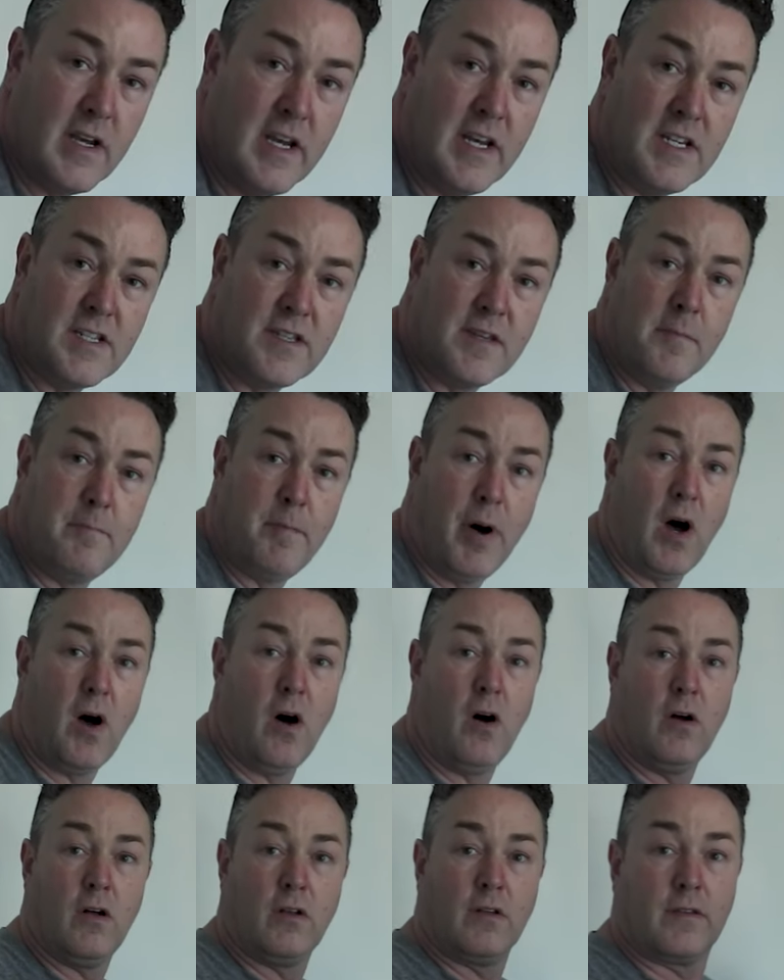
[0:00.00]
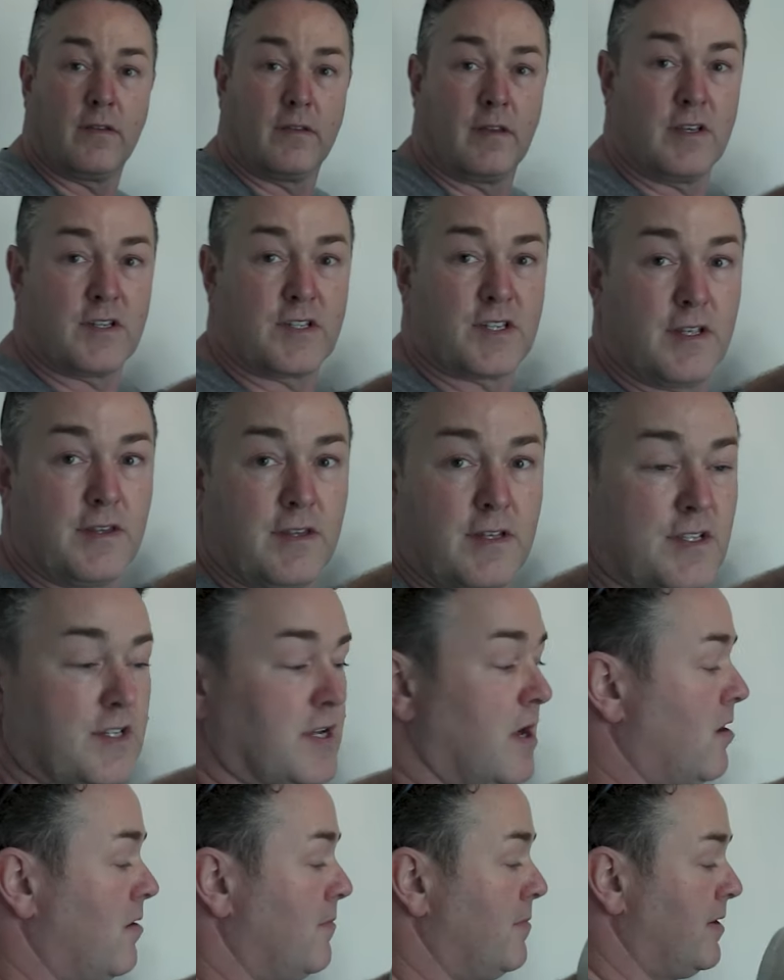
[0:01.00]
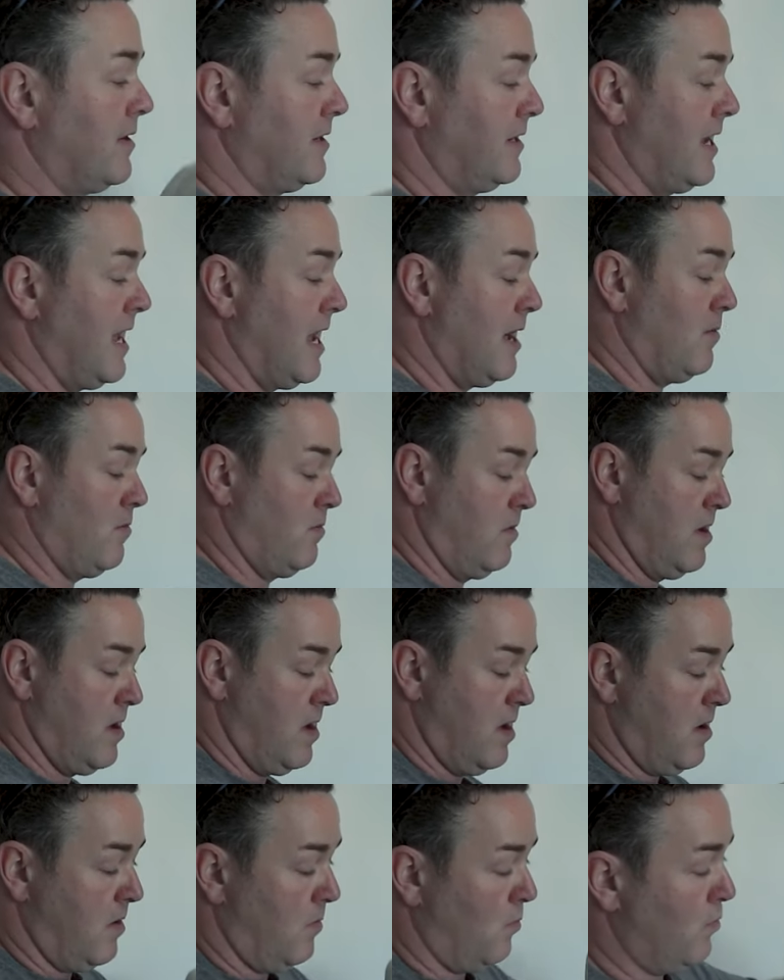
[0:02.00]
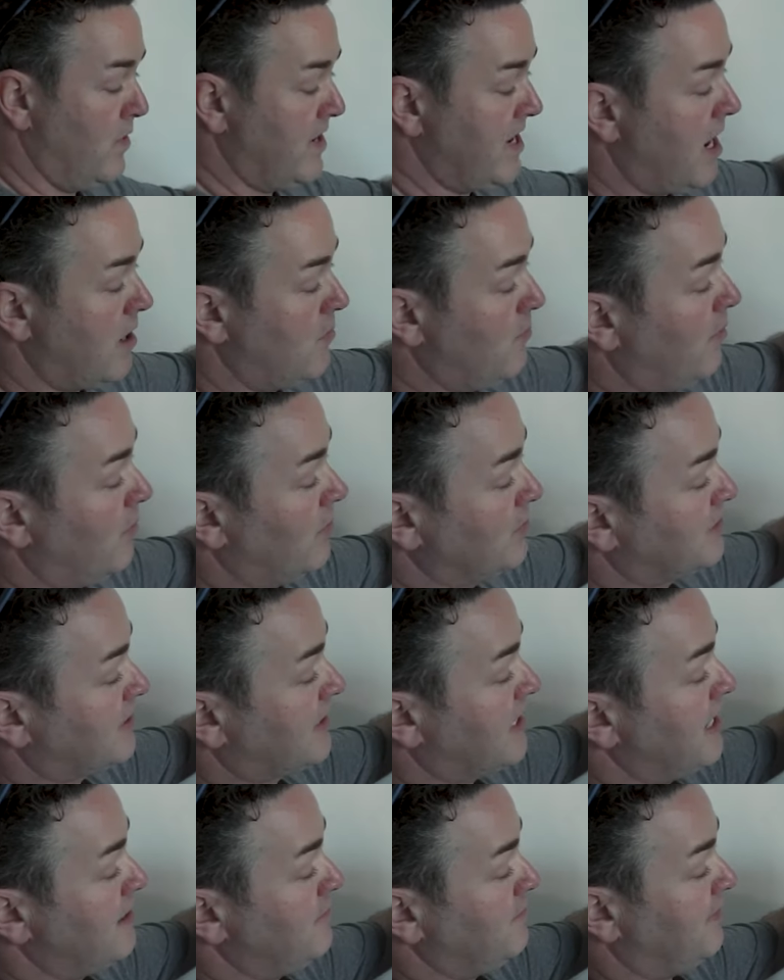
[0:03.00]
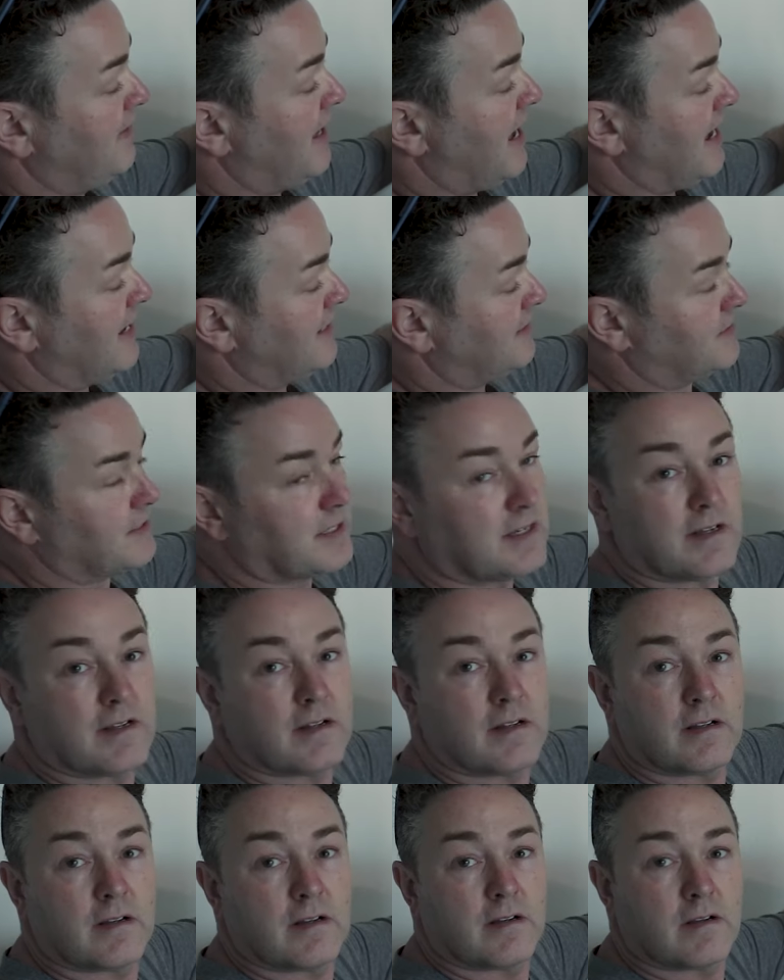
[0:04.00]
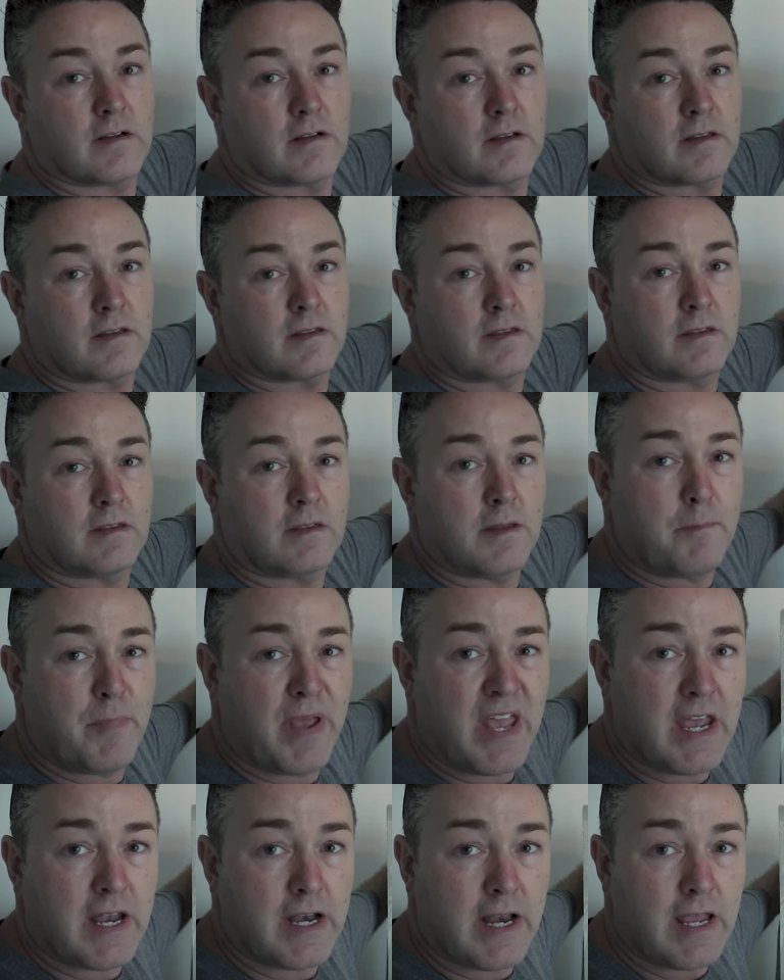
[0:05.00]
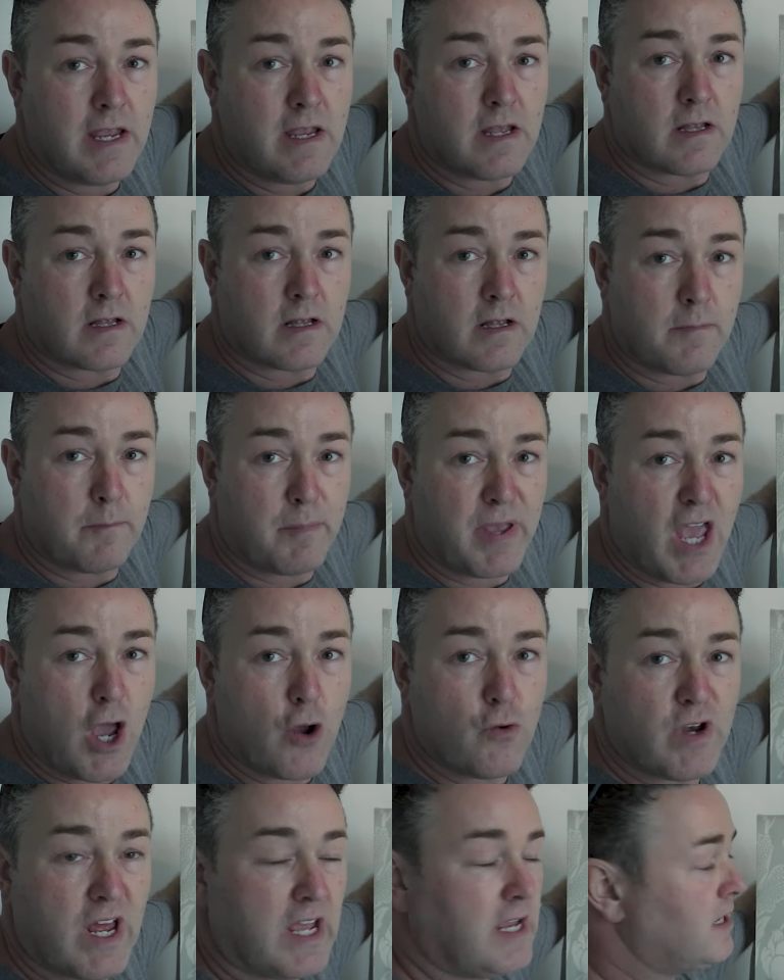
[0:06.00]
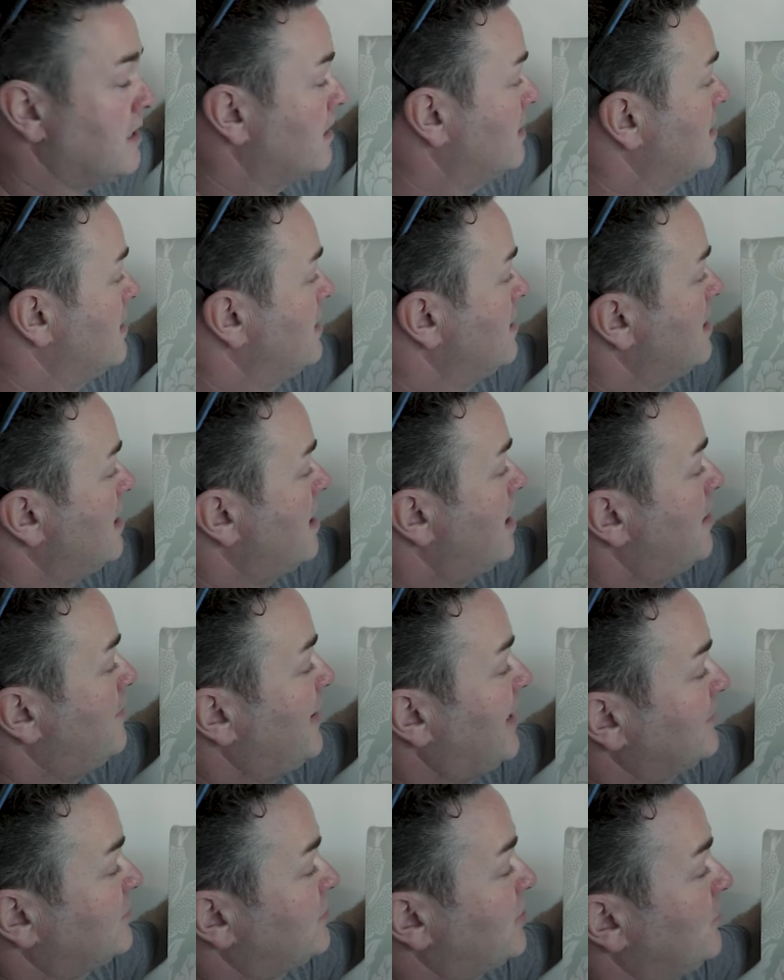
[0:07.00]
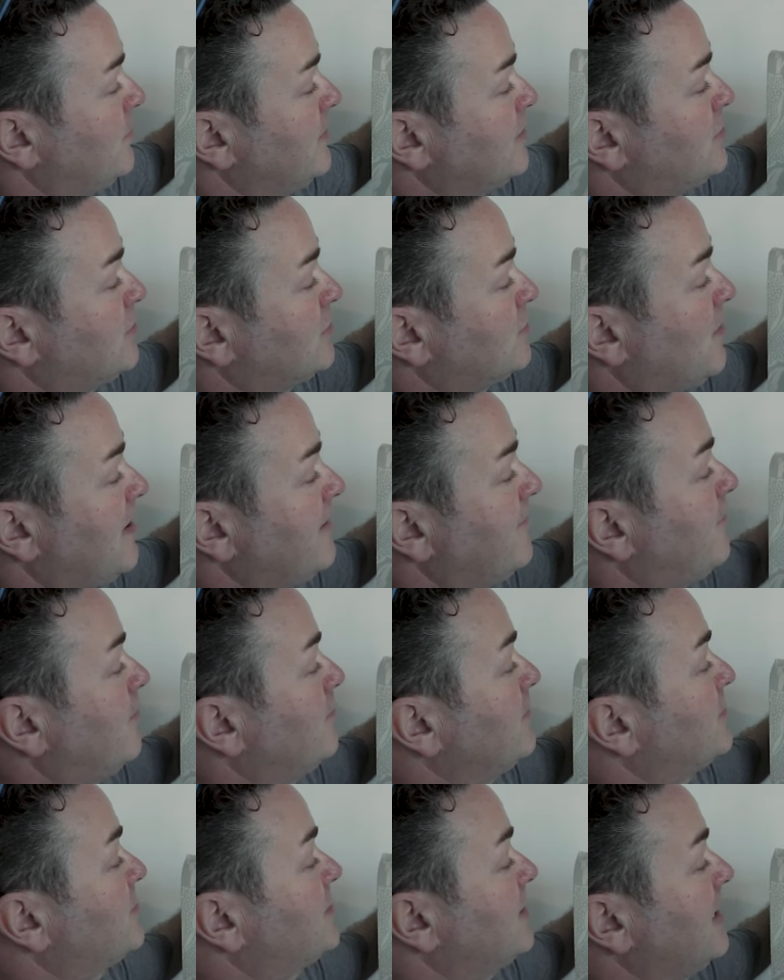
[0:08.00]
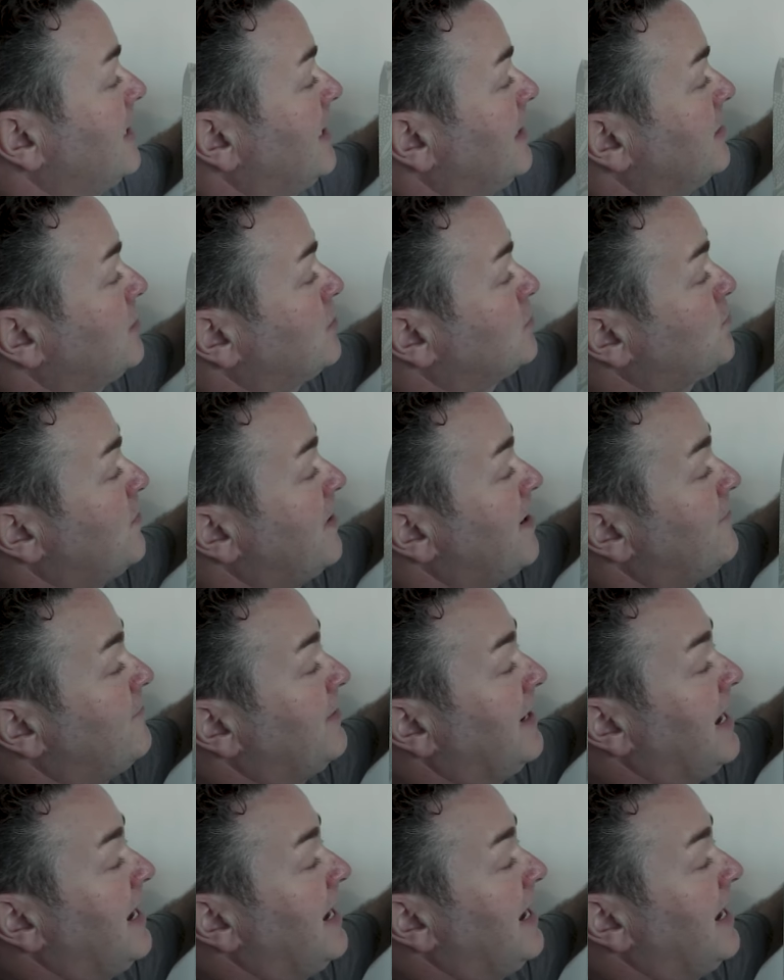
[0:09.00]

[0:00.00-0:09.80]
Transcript: is the part that's at the top. Now, we know we want to keep that the peony, about 2 inches away from the ceiling, because we have